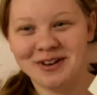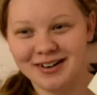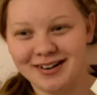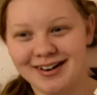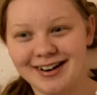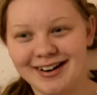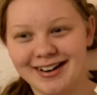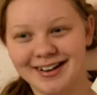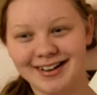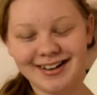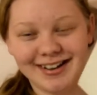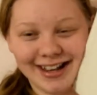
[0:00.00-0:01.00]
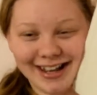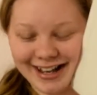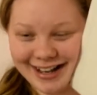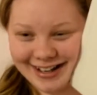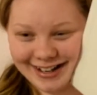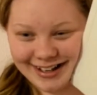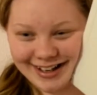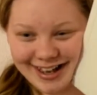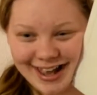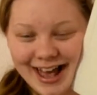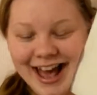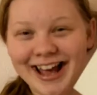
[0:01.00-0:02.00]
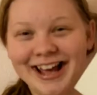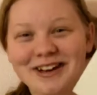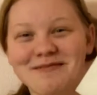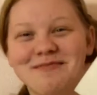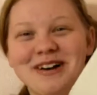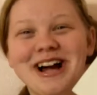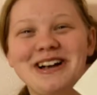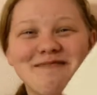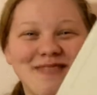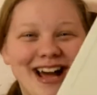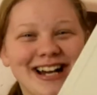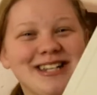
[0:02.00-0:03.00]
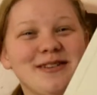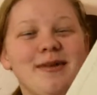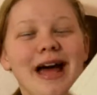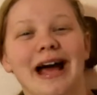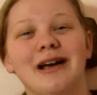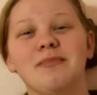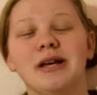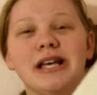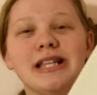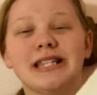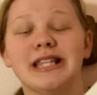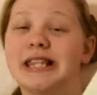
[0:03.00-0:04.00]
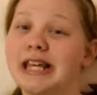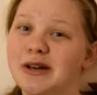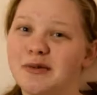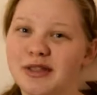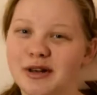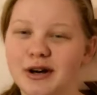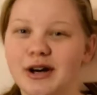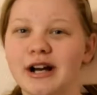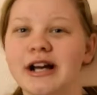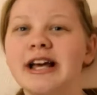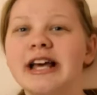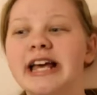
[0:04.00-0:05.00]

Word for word: her like I kept buying back to back because the thing with her